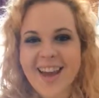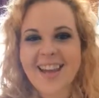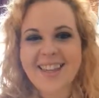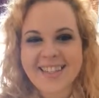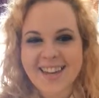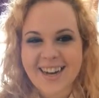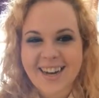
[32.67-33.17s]
Hey
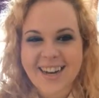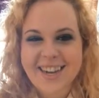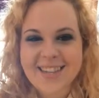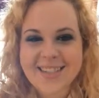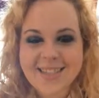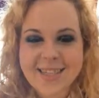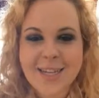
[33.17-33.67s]

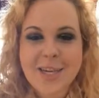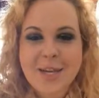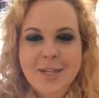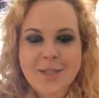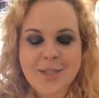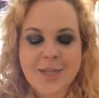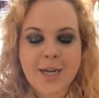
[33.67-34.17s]
guys!
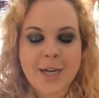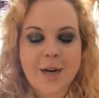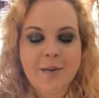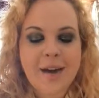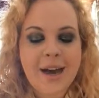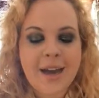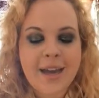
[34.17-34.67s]

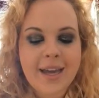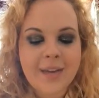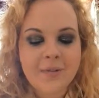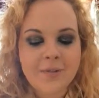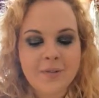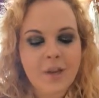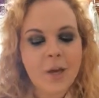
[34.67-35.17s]
So I had
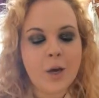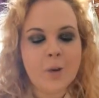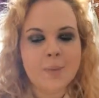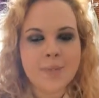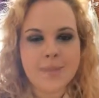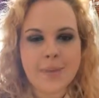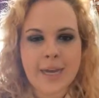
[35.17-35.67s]

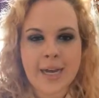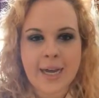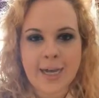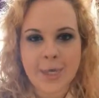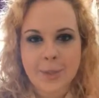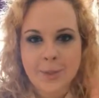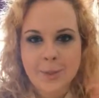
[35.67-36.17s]
filmed
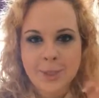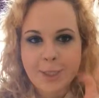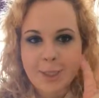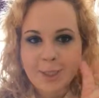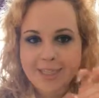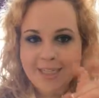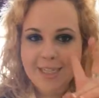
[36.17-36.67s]
my New
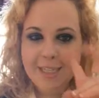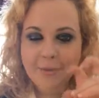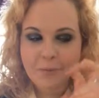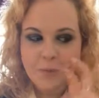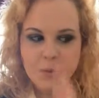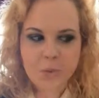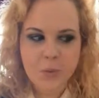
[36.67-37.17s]
Year's
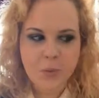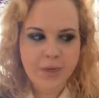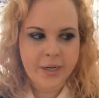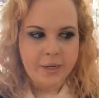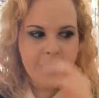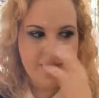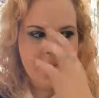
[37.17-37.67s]
Eve
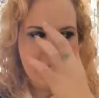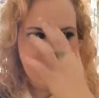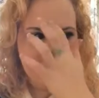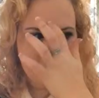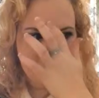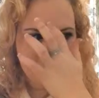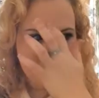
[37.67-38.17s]
tutorial a
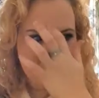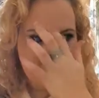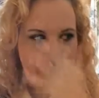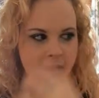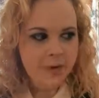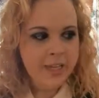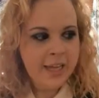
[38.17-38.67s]
couple days
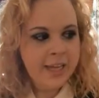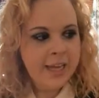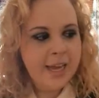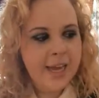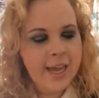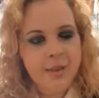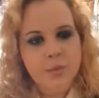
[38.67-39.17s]
ago,
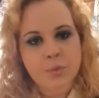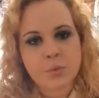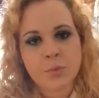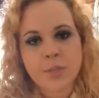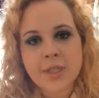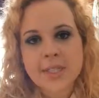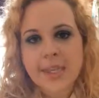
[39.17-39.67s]
and I was
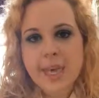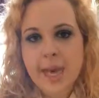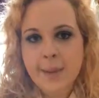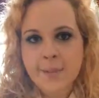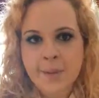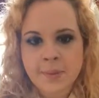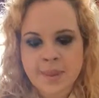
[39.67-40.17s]
really
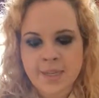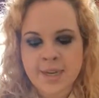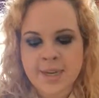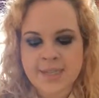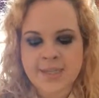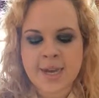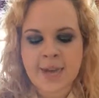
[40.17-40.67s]
happy with it
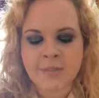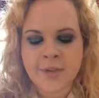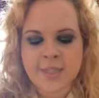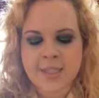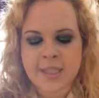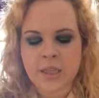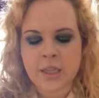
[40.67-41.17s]
as an
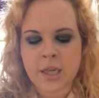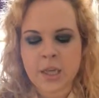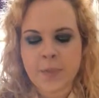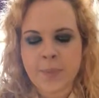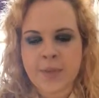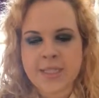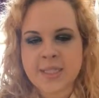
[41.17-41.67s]
everyday
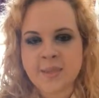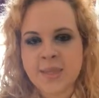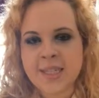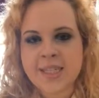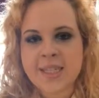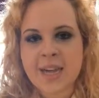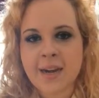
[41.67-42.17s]
look, but to me
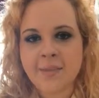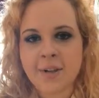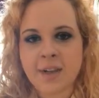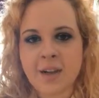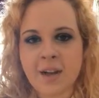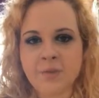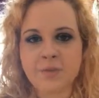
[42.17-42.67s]
it didn't have
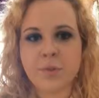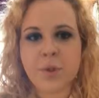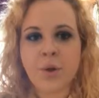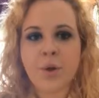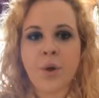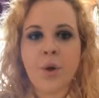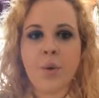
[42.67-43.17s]
enough
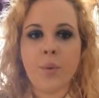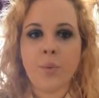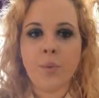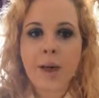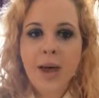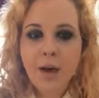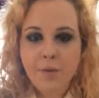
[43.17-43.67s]

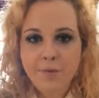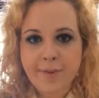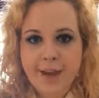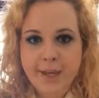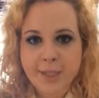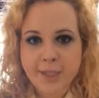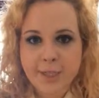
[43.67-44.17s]
wow
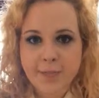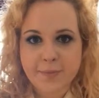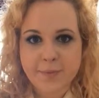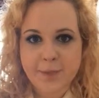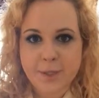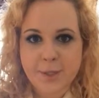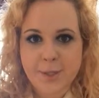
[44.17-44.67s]
factor
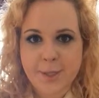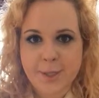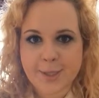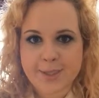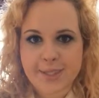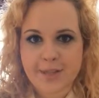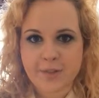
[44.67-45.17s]
for a New
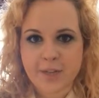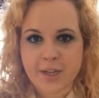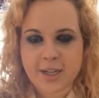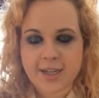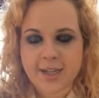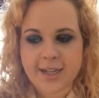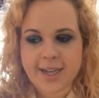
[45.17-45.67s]
Year's Eve look.